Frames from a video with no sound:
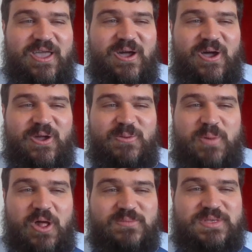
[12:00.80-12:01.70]
on
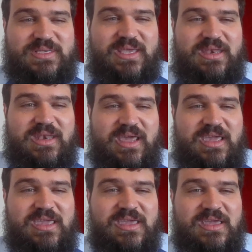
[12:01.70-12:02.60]
Palm
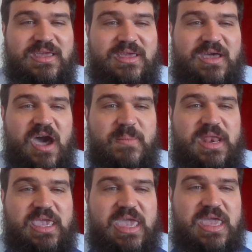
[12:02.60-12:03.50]
Sunday. But
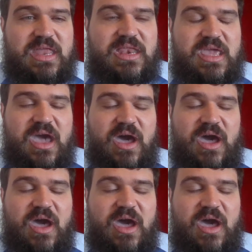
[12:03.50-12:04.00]
again,